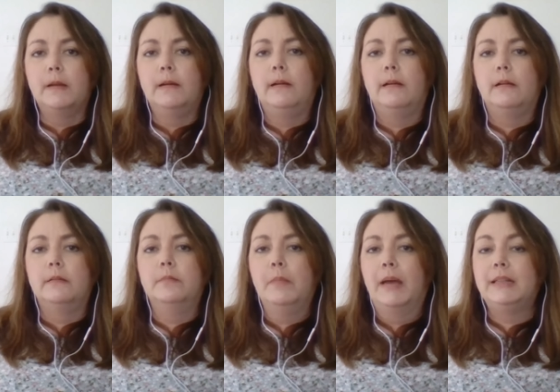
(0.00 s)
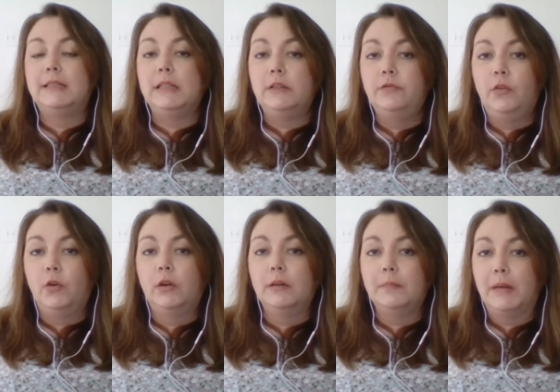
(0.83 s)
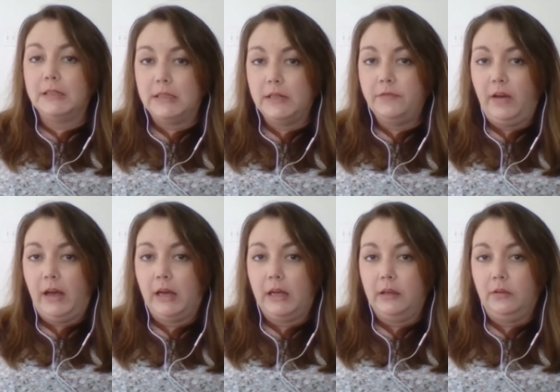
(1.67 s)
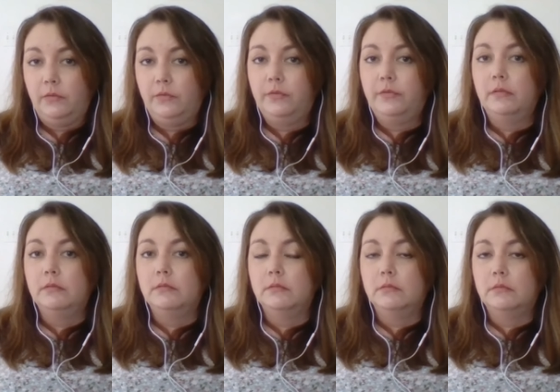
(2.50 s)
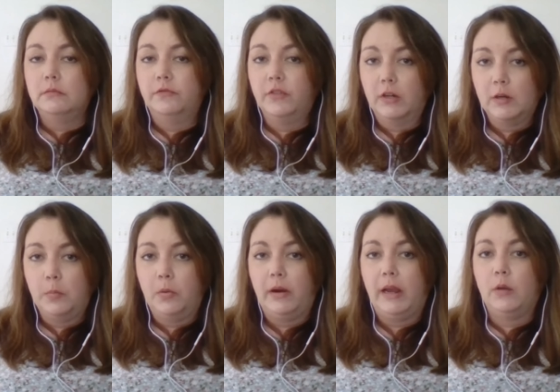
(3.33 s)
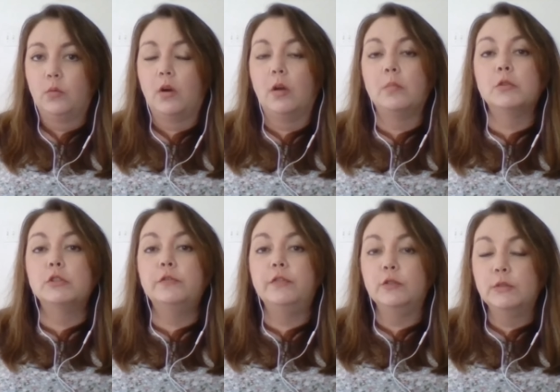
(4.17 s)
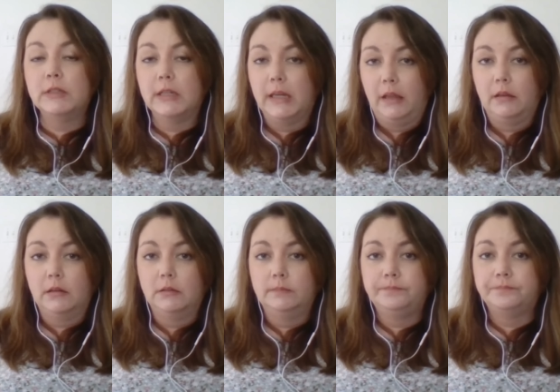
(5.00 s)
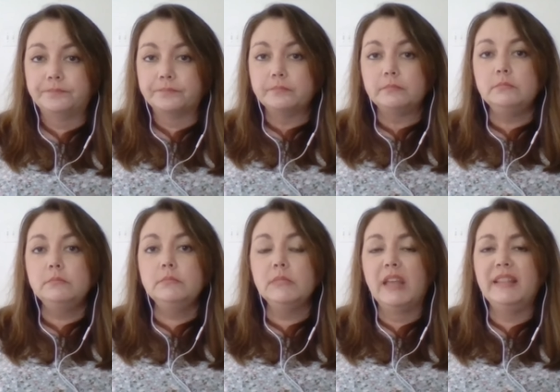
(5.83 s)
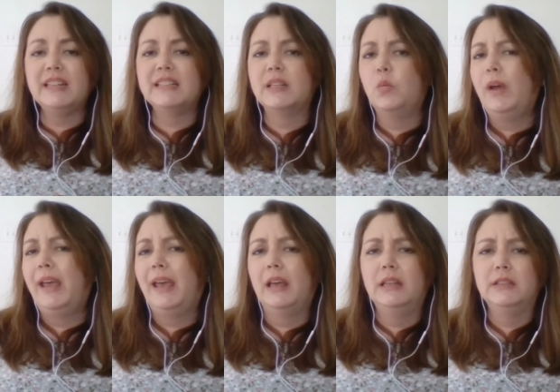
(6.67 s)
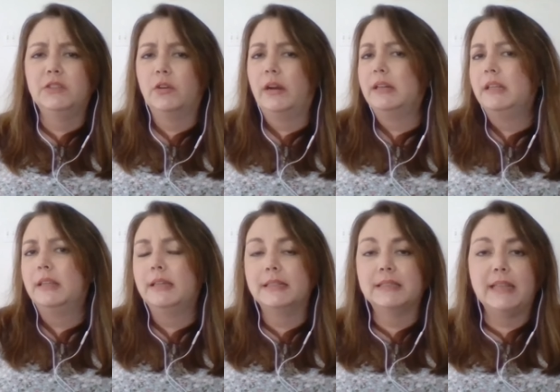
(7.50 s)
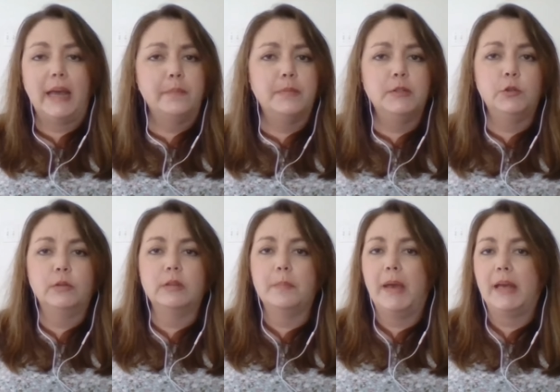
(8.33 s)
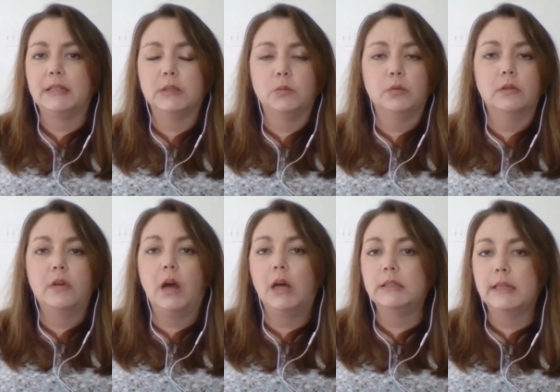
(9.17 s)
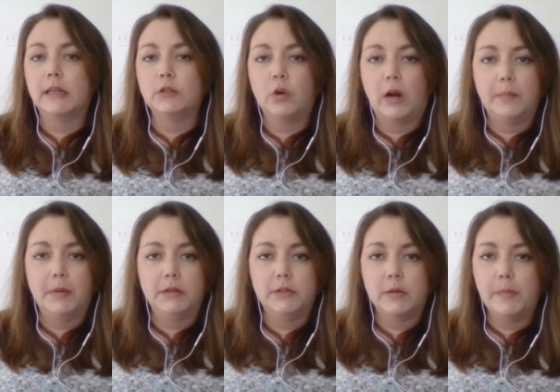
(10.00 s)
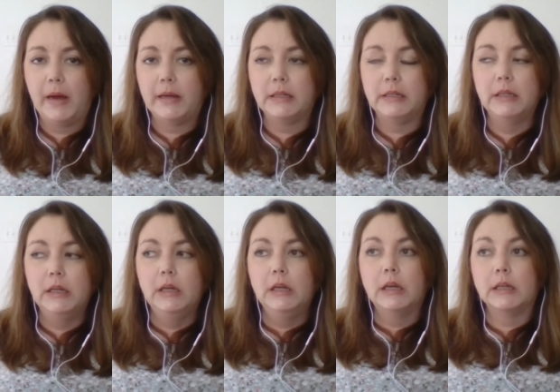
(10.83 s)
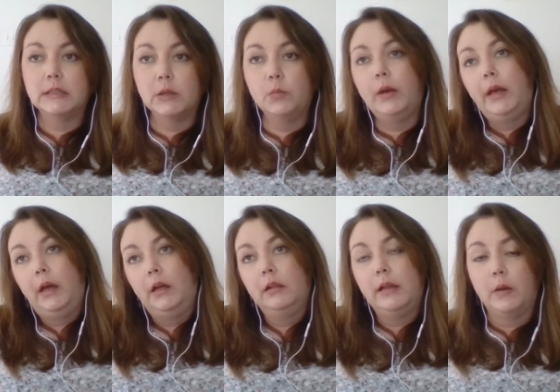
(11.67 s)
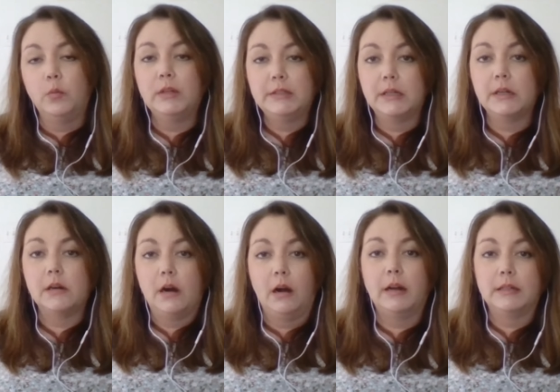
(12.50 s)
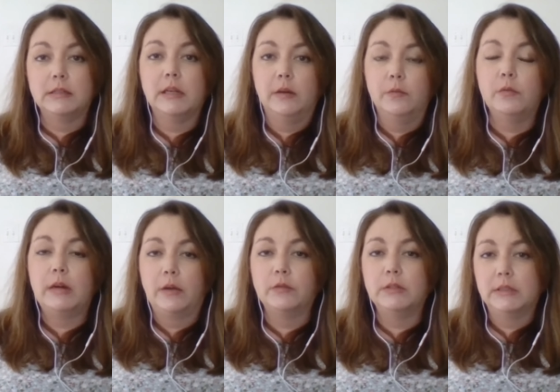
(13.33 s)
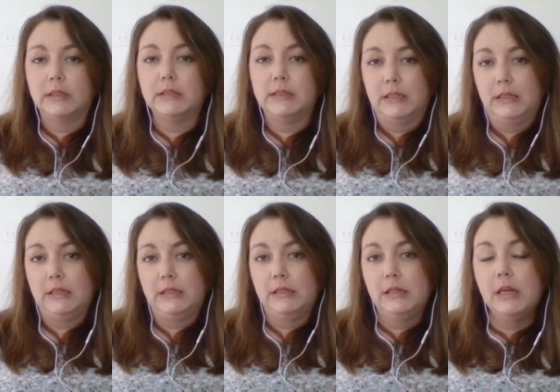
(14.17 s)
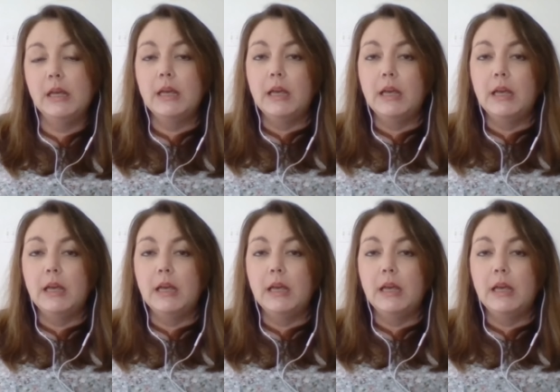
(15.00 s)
My C4 and my C5 vertebrae were almost fused together. And they said, is there anything that's happened to you in the past that would have caused that trauma on your body? I said, well, I was in a car accident when I was 16.